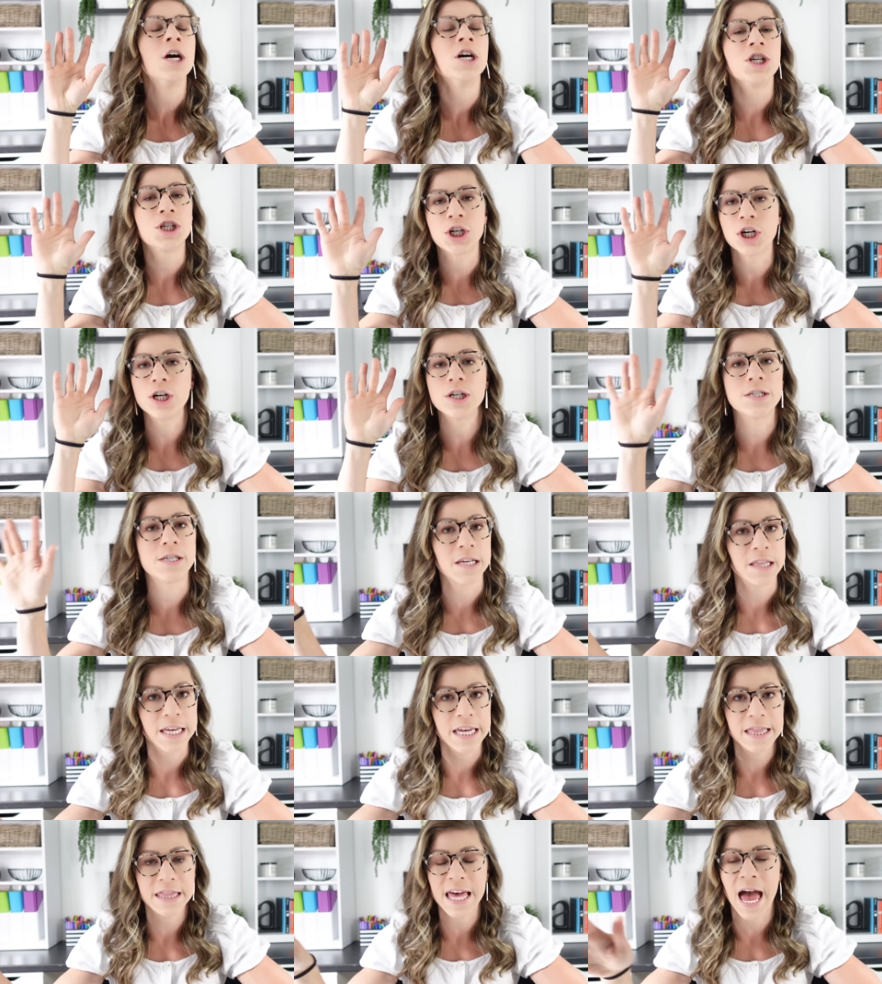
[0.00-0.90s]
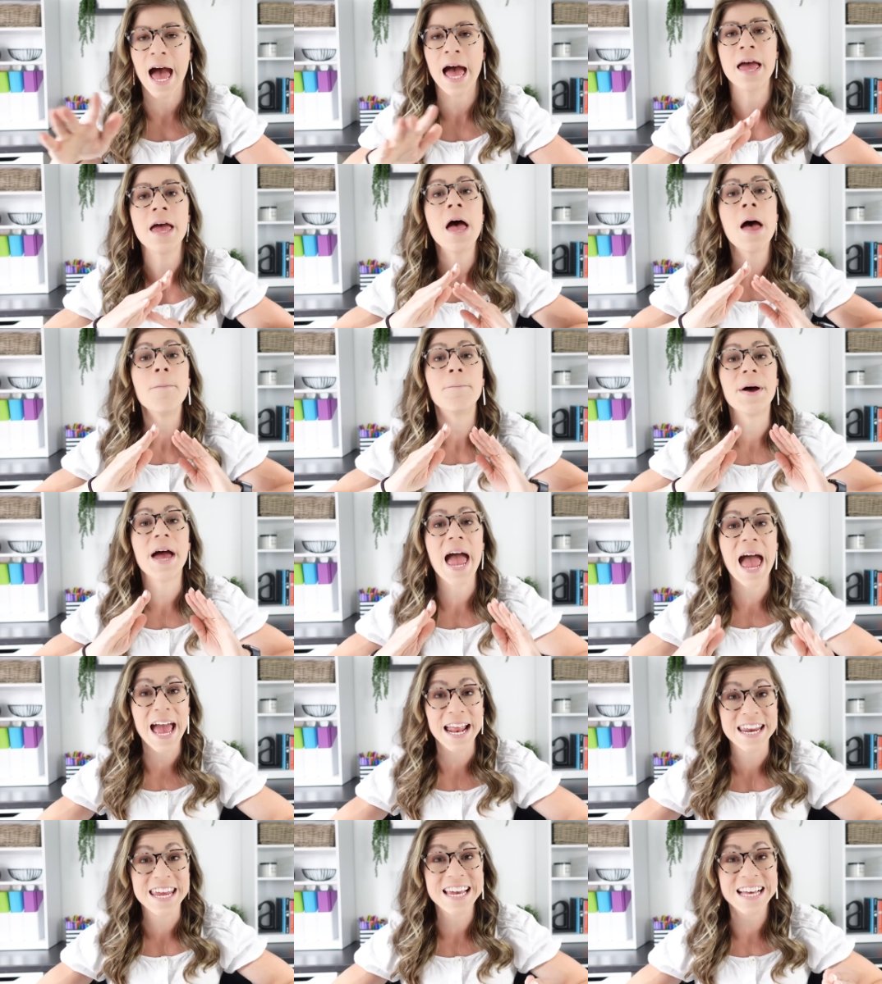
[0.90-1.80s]
Sure, delete that. But
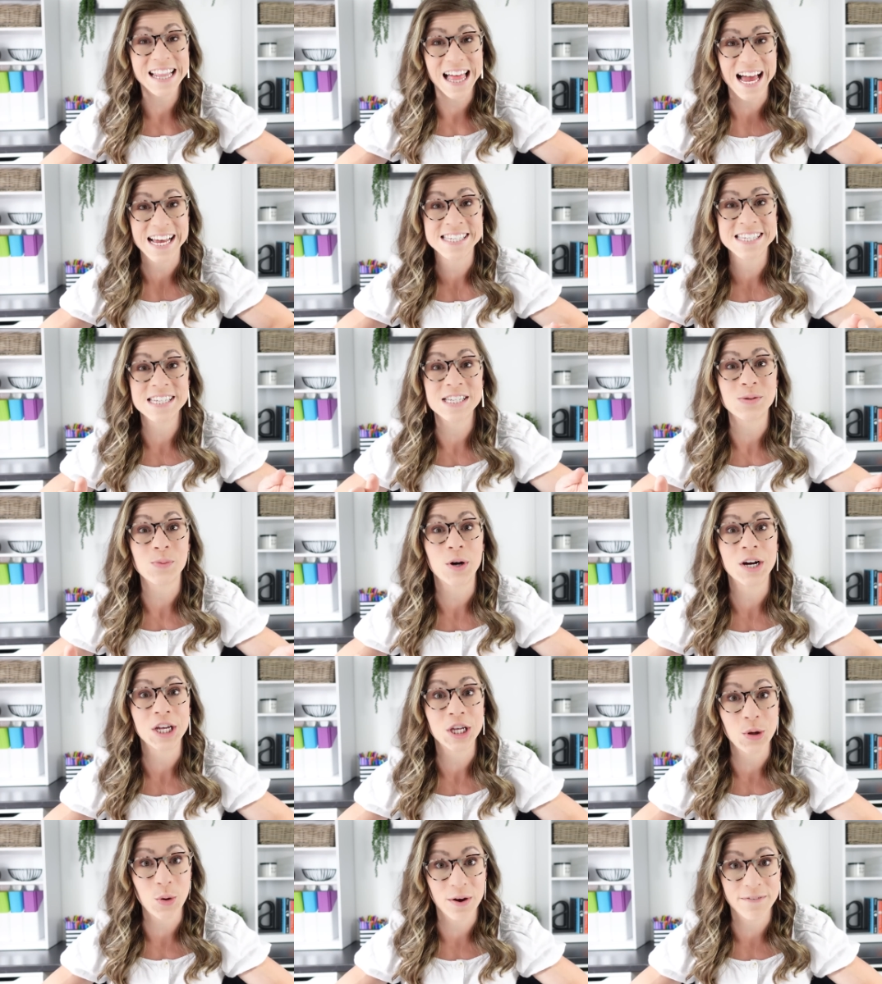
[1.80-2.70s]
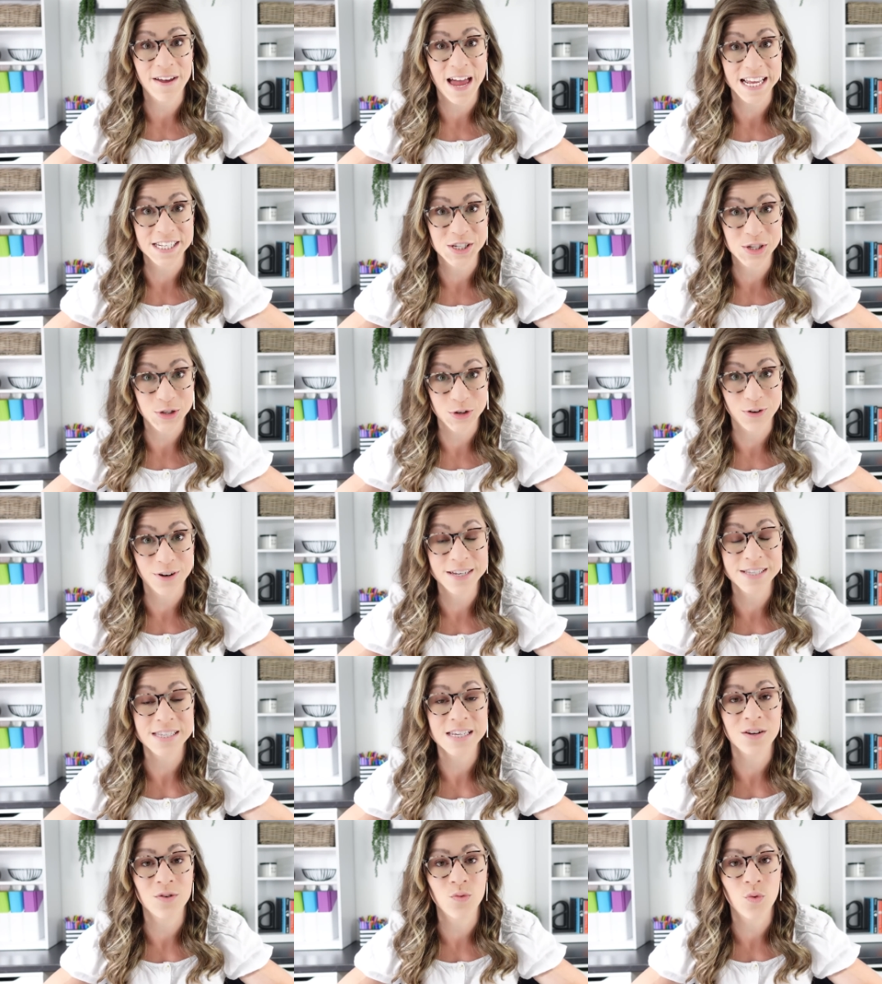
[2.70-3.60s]
any classes where you have had
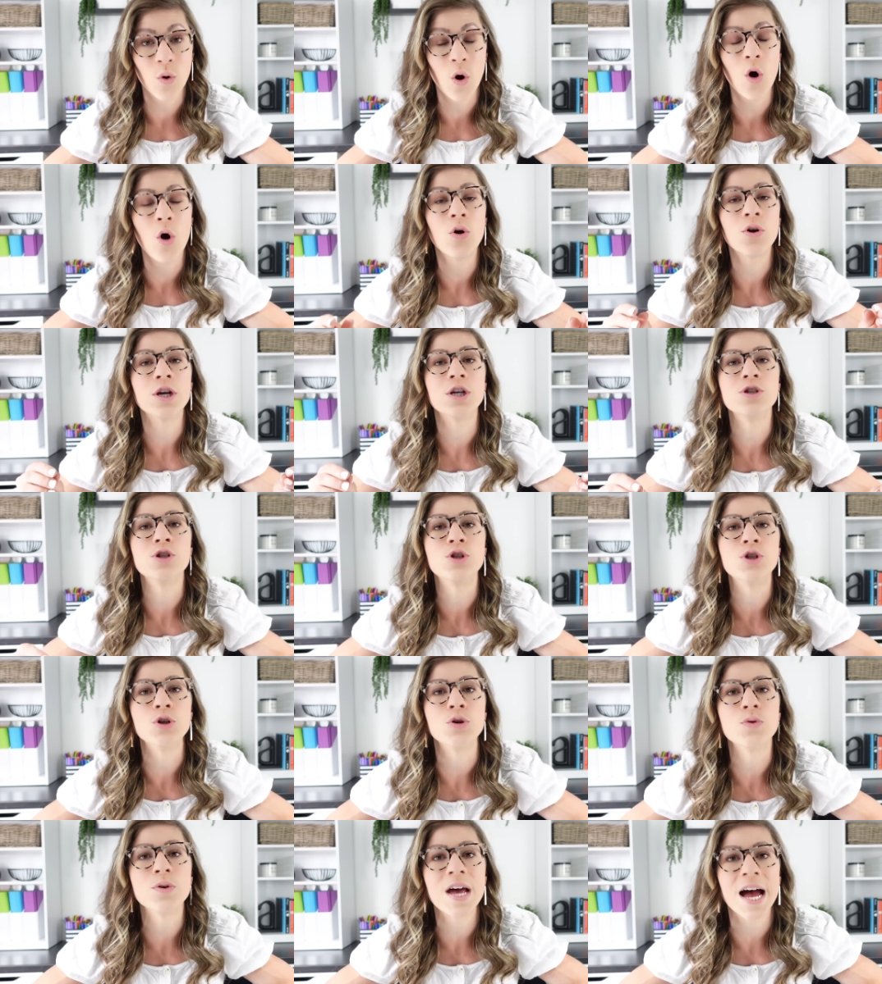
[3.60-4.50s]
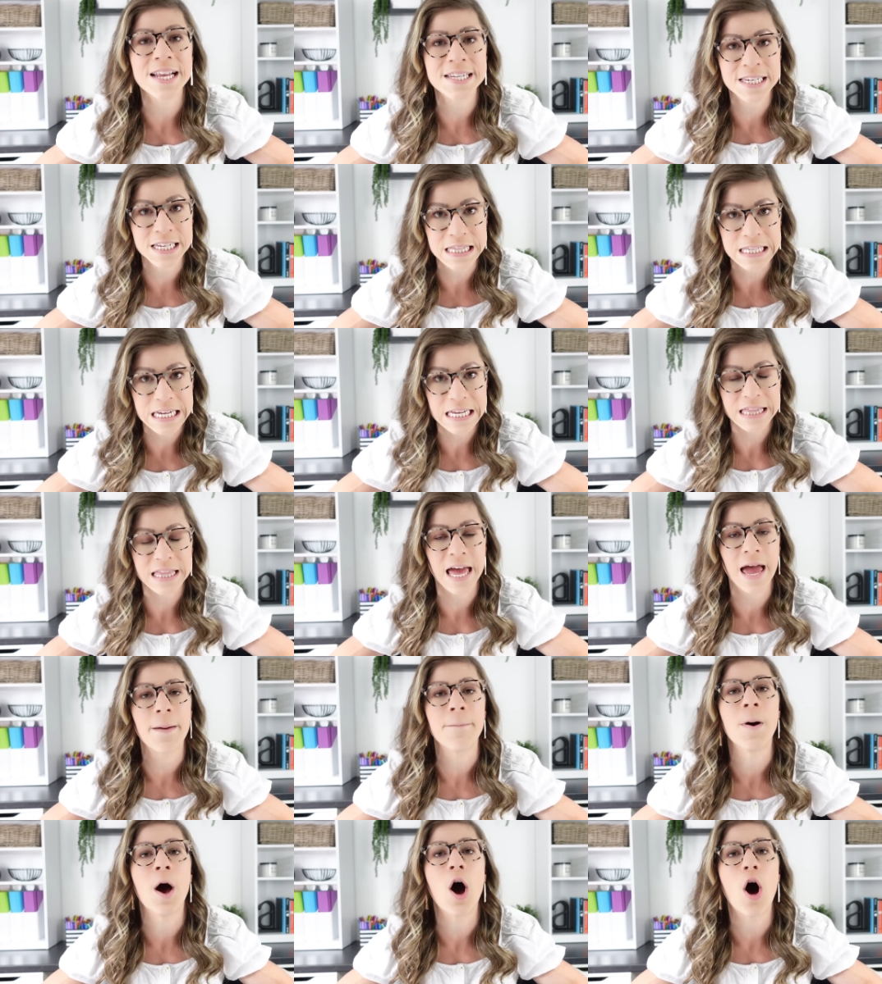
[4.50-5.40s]
students enrolled, do not delete
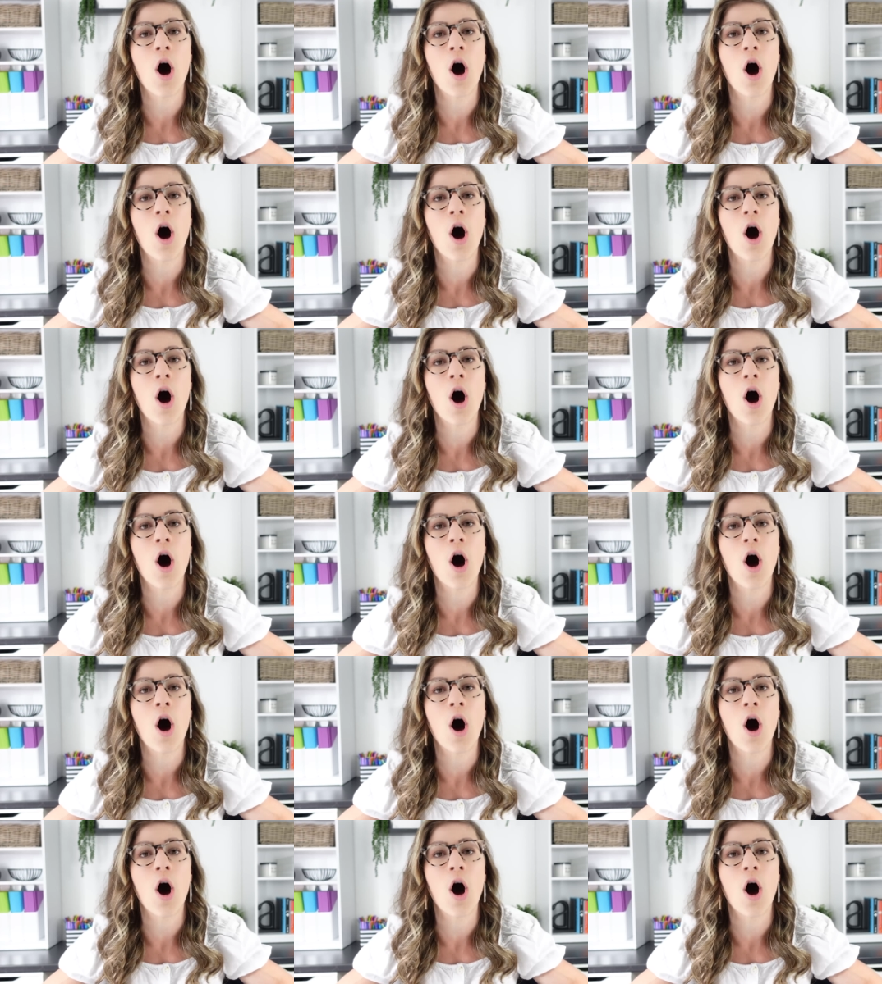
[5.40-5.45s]
them,